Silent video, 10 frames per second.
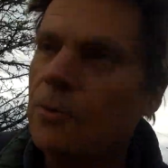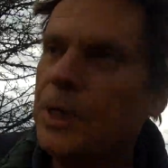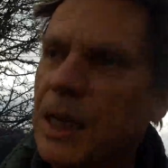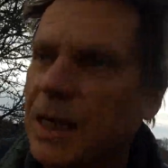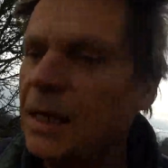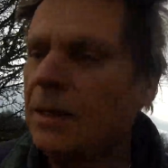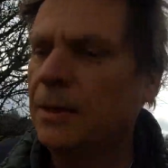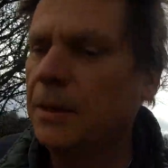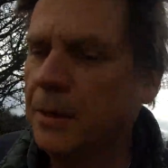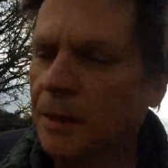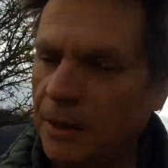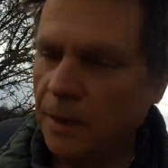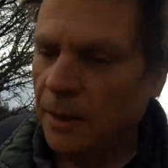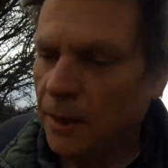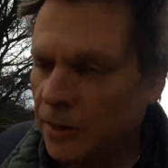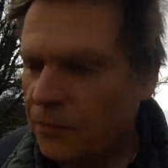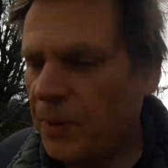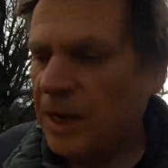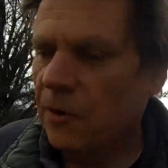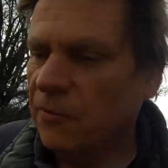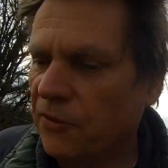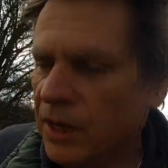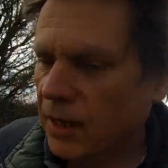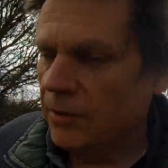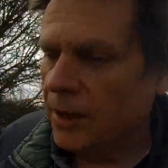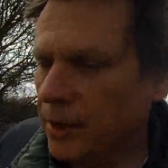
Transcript: year of being on furlough.